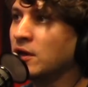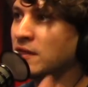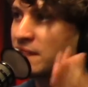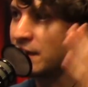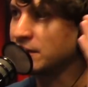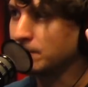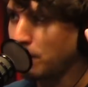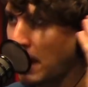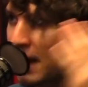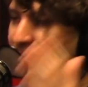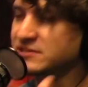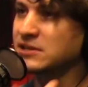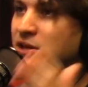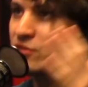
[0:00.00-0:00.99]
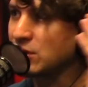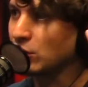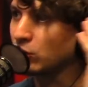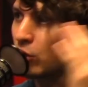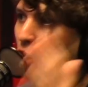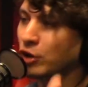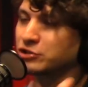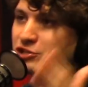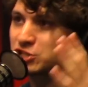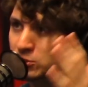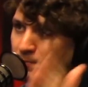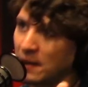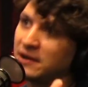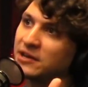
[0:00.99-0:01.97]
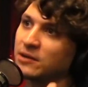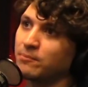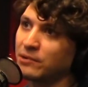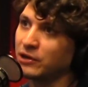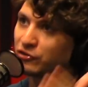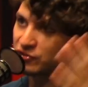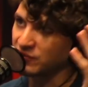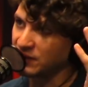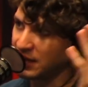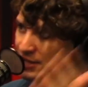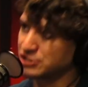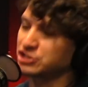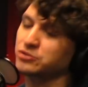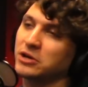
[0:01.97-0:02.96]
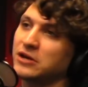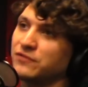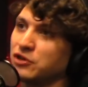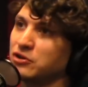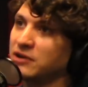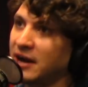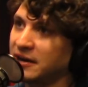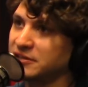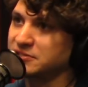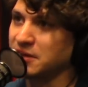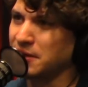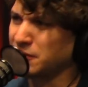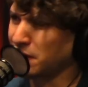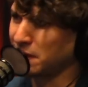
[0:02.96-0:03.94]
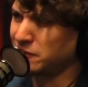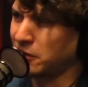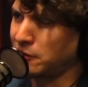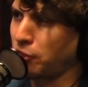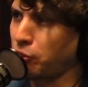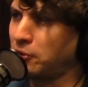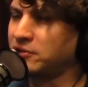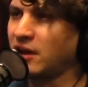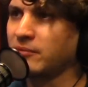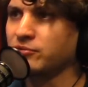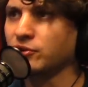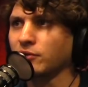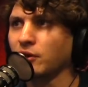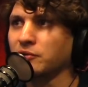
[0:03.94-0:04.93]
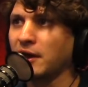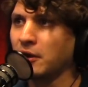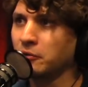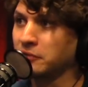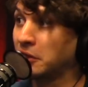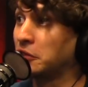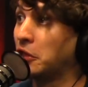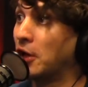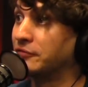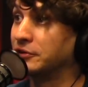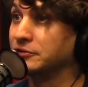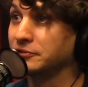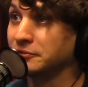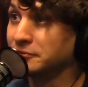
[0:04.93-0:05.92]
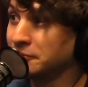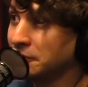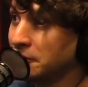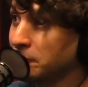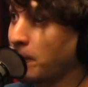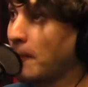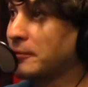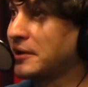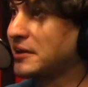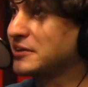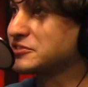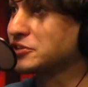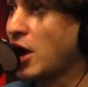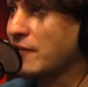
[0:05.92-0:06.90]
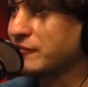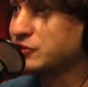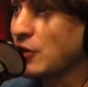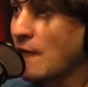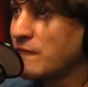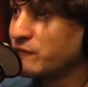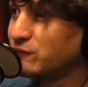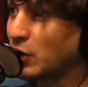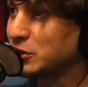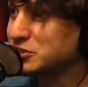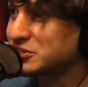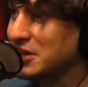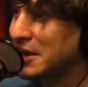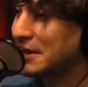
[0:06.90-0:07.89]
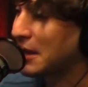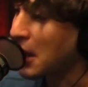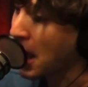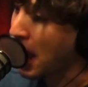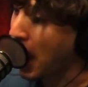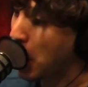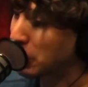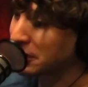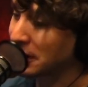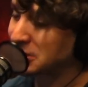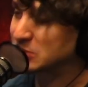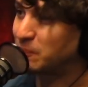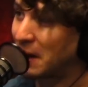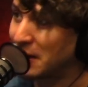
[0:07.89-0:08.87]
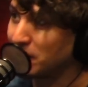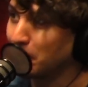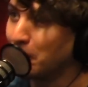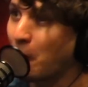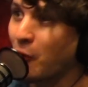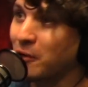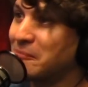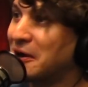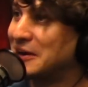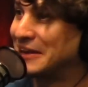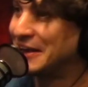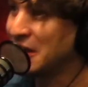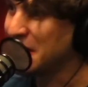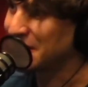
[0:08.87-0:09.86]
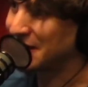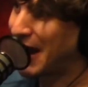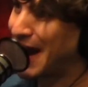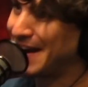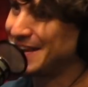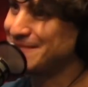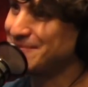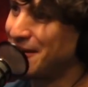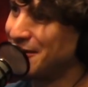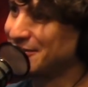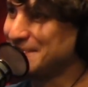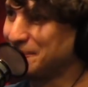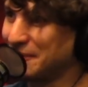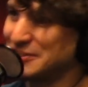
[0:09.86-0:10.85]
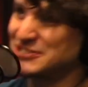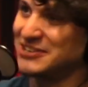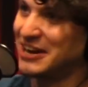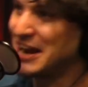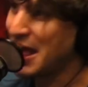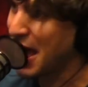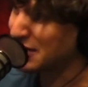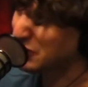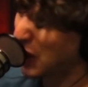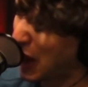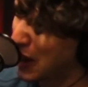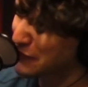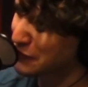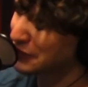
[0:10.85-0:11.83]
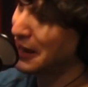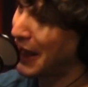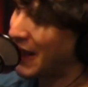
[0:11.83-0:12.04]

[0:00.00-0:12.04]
than passing the largest spending bills in the history of the United States. I think they've done like 3 times in now. They love it, dude. Republican gets in office, first thing, how can I spend more money than any American president has ever